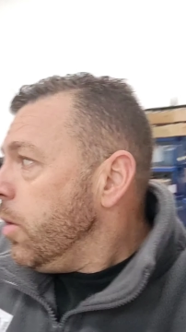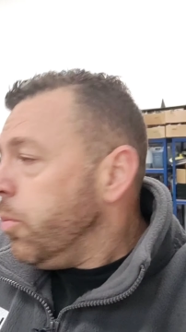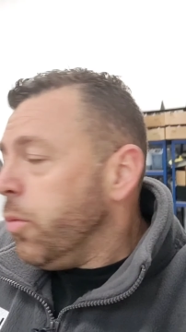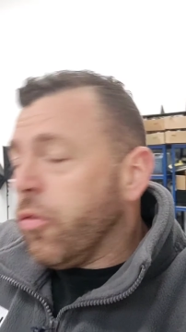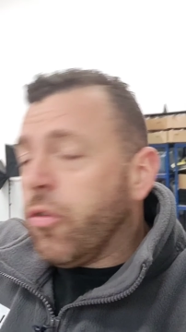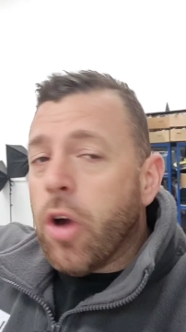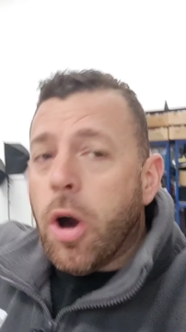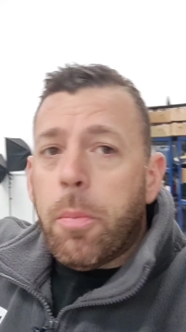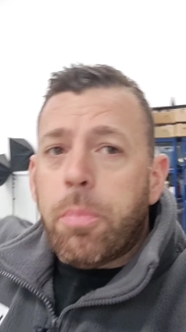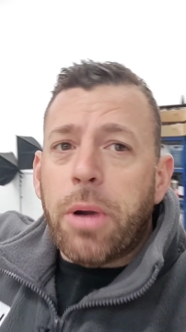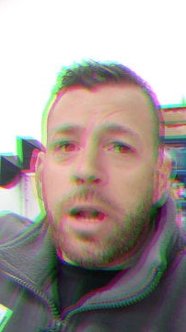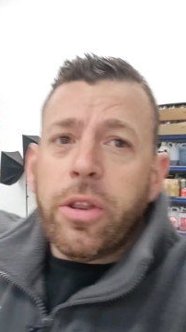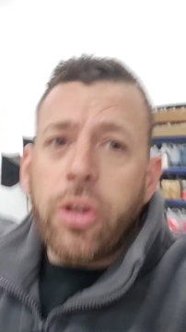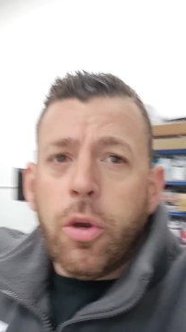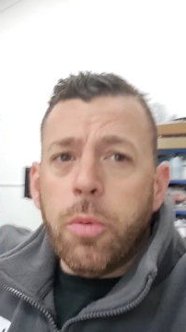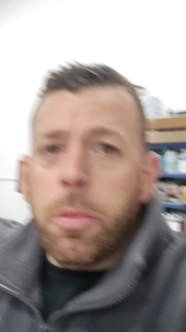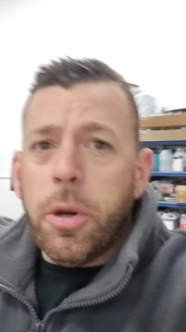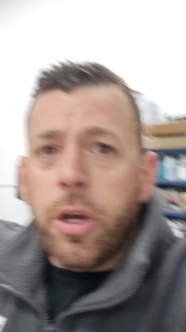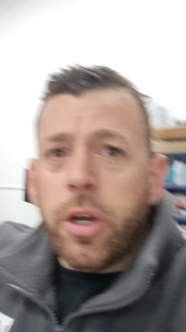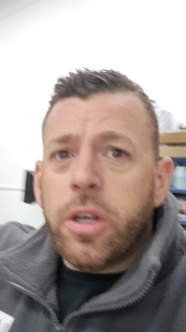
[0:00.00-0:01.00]
We've got brand
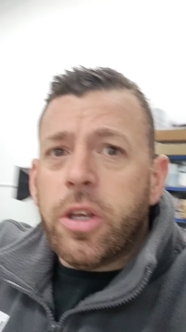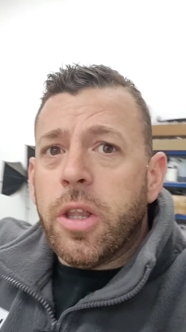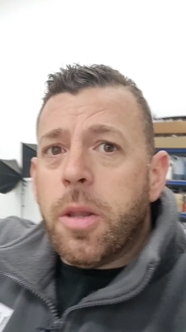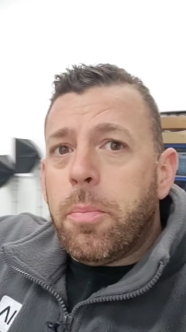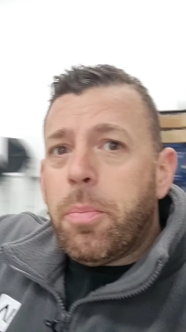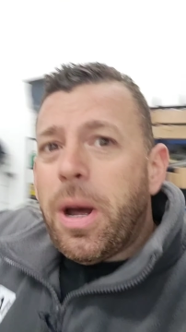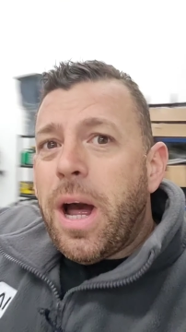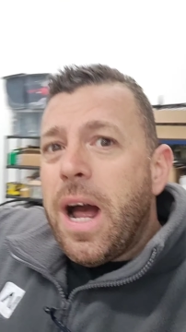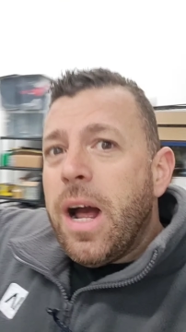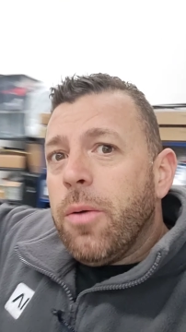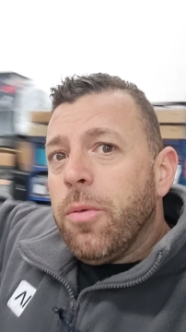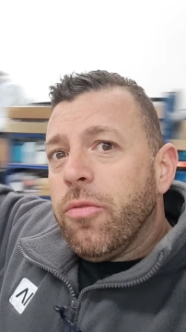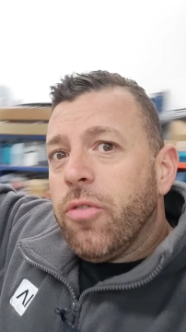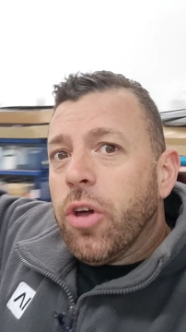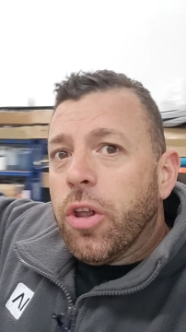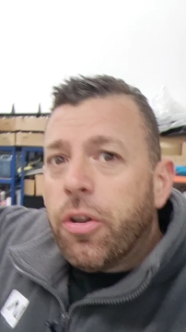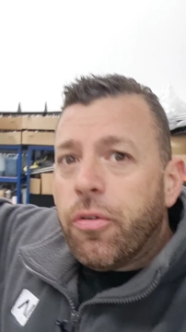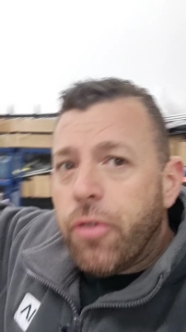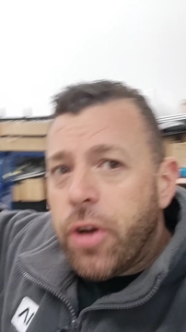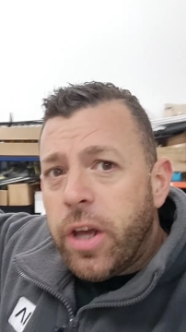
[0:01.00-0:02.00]
new Merc at the back. We've
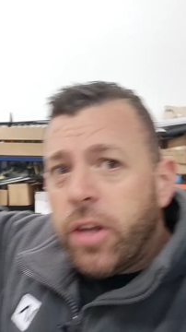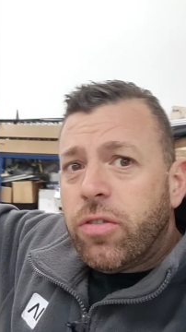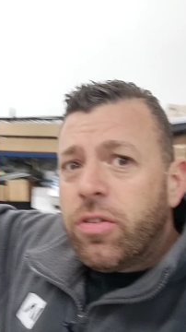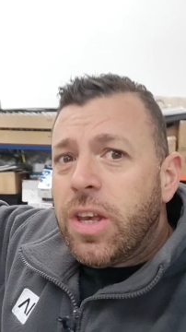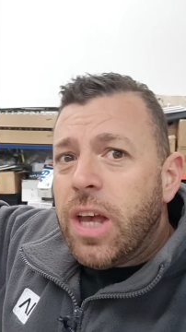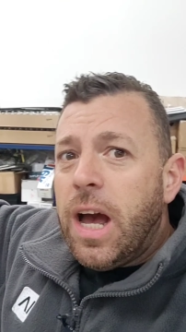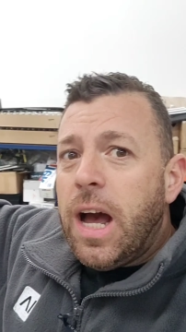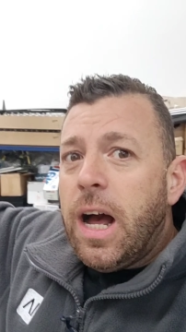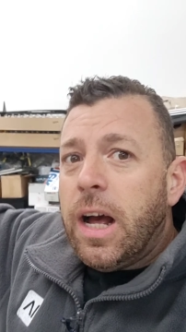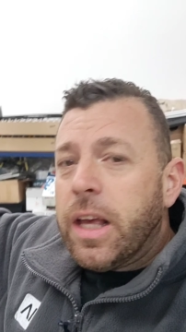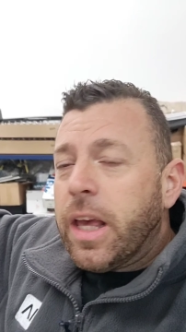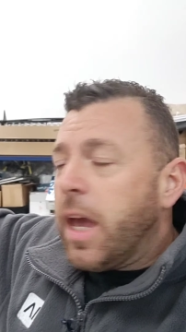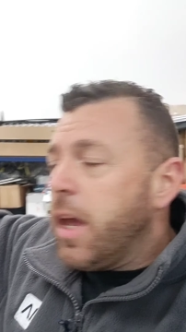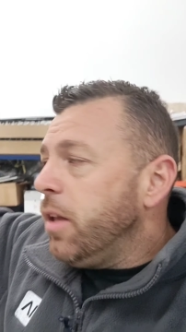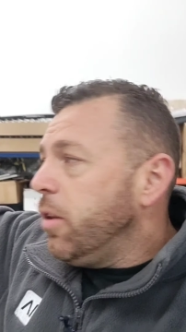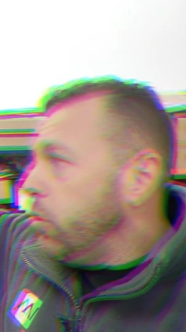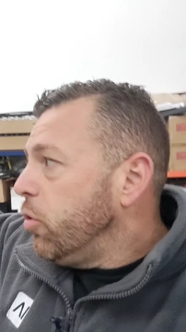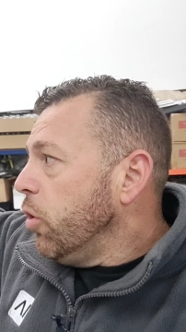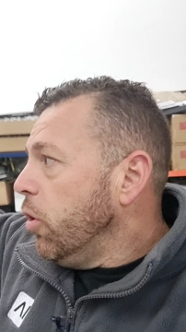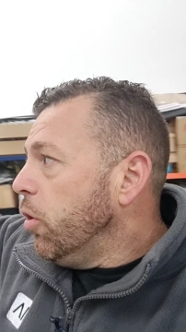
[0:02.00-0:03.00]
got the race car
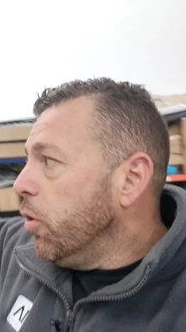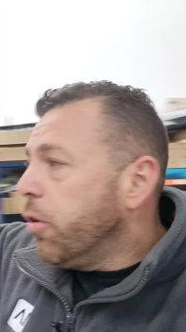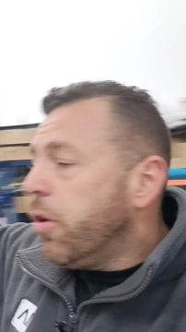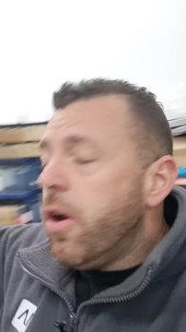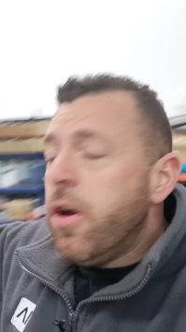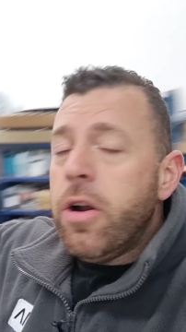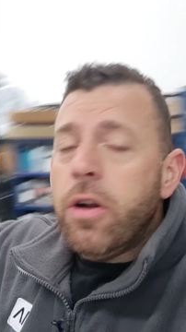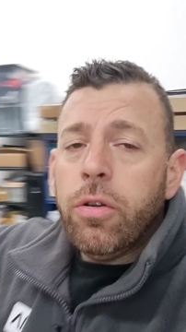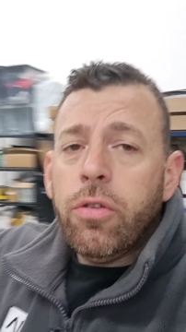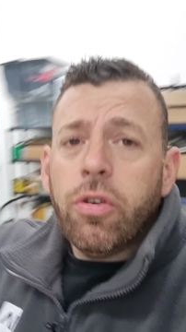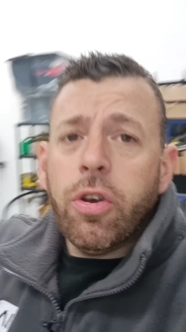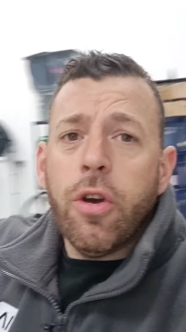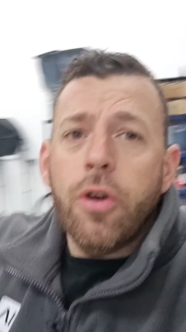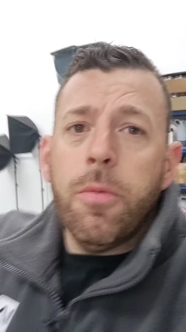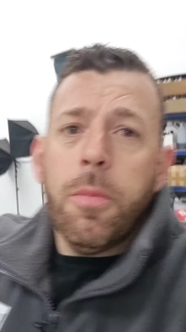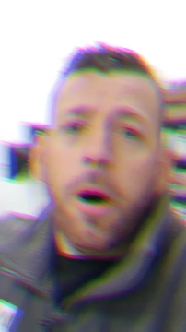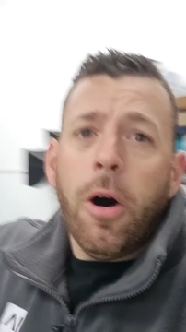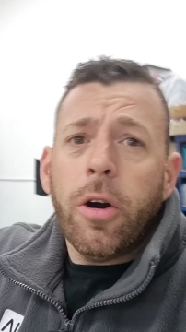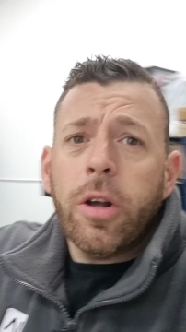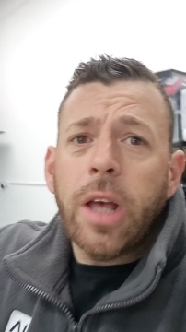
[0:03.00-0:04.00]
getting done. Two
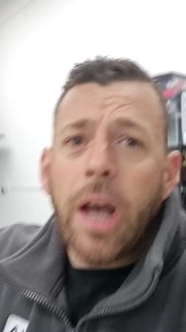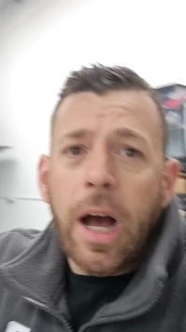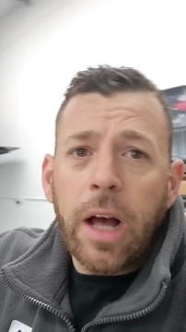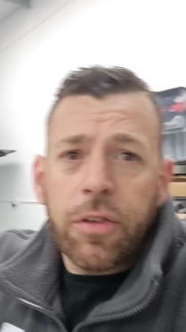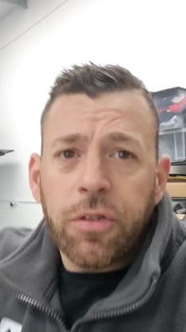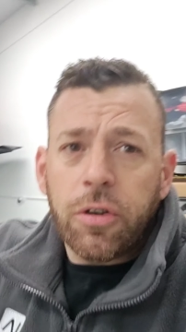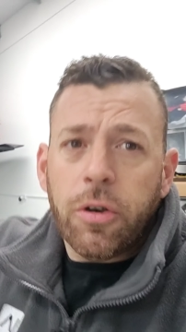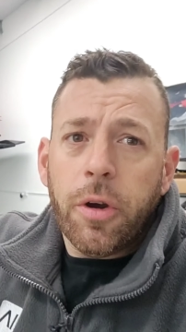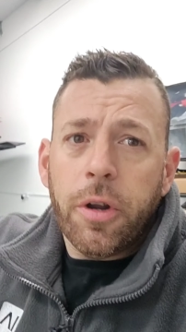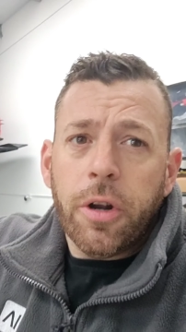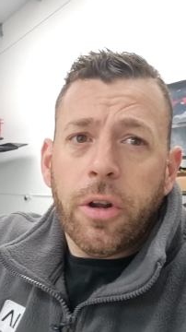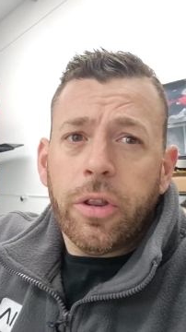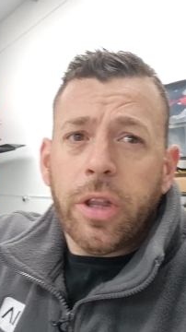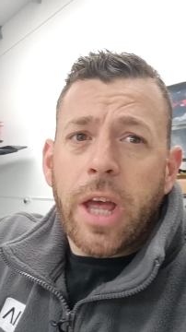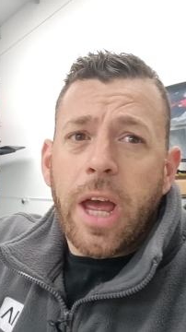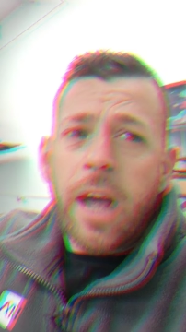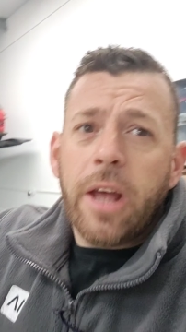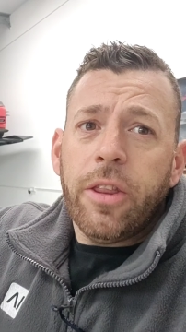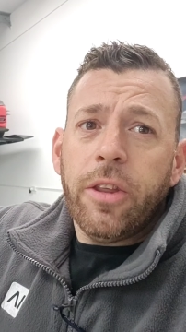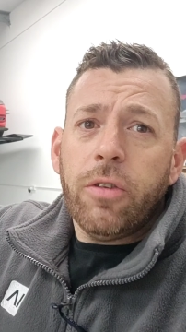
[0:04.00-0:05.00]
more cars are going on
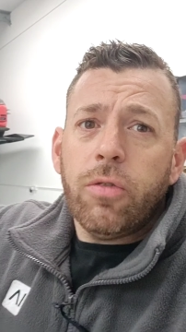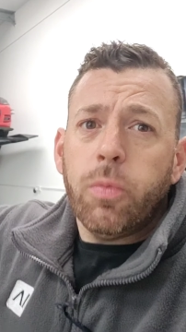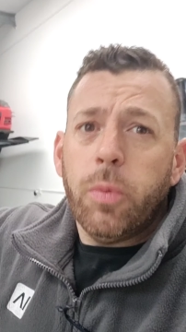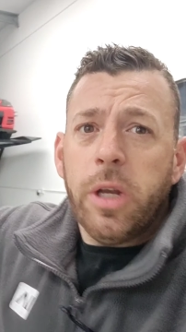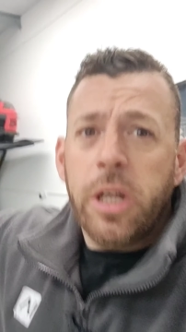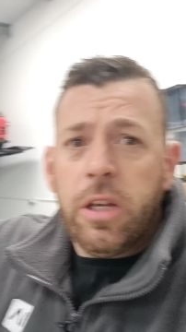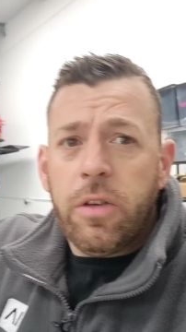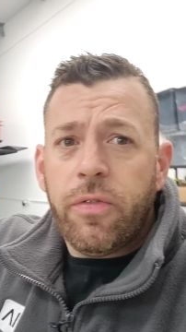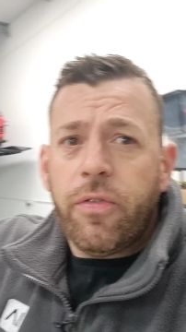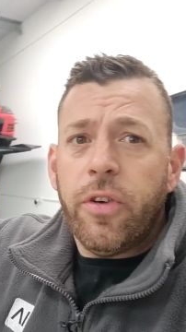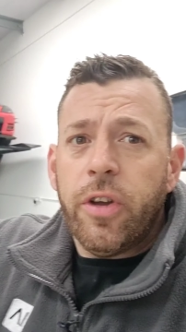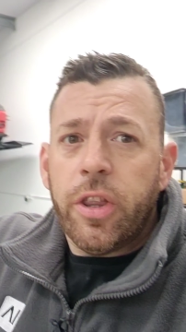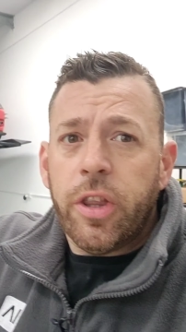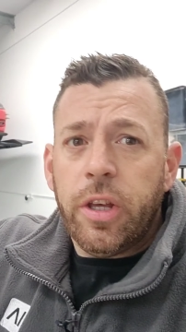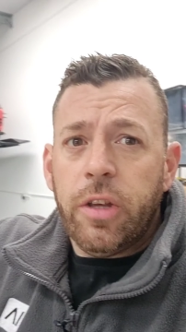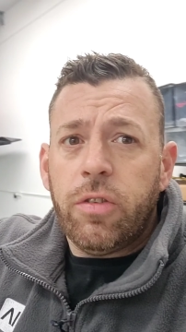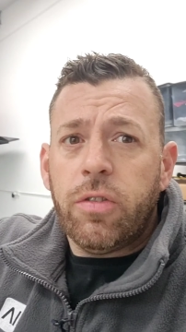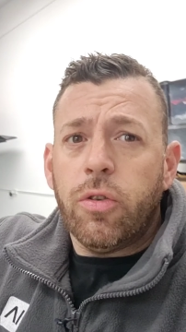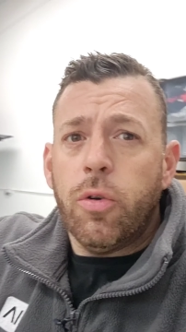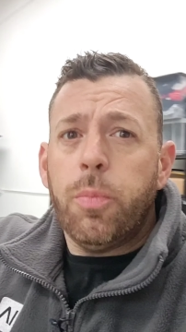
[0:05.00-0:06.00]
there this week for
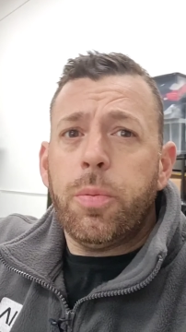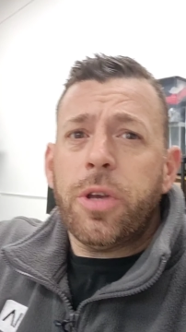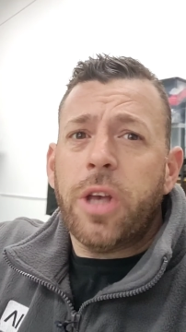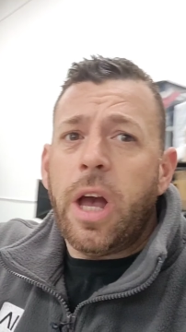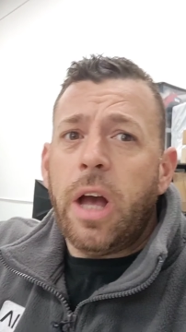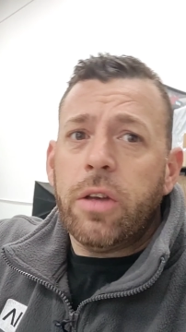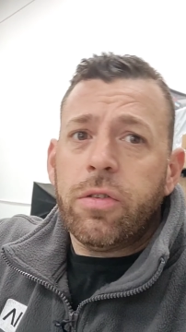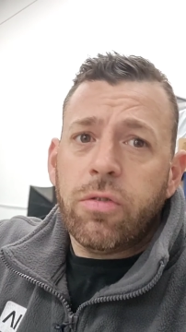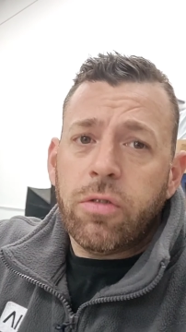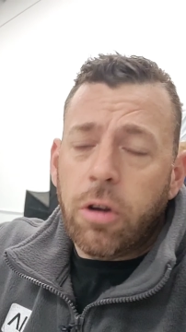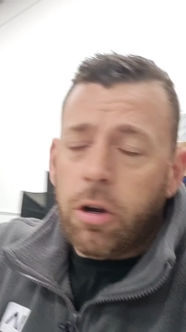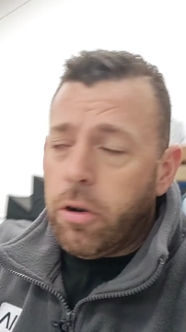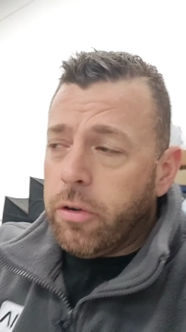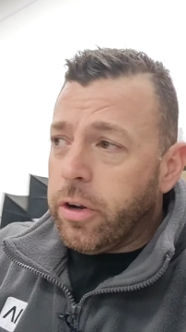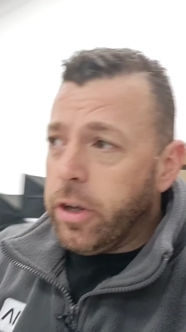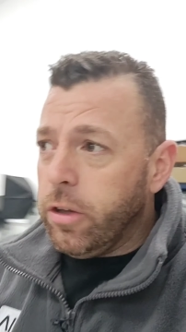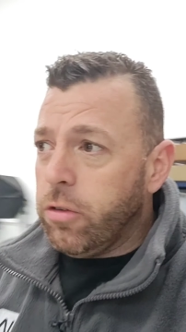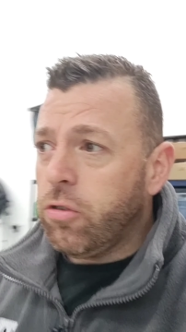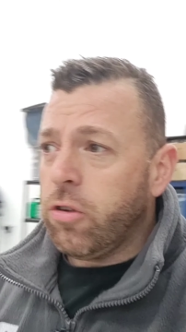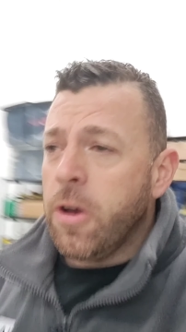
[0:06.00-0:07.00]
the supercar
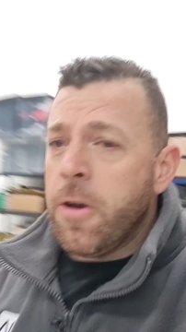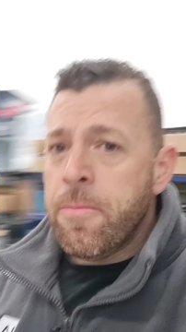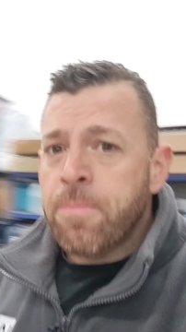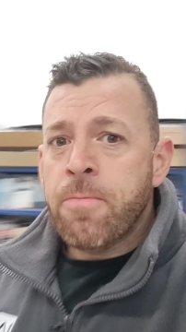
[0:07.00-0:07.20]
storage.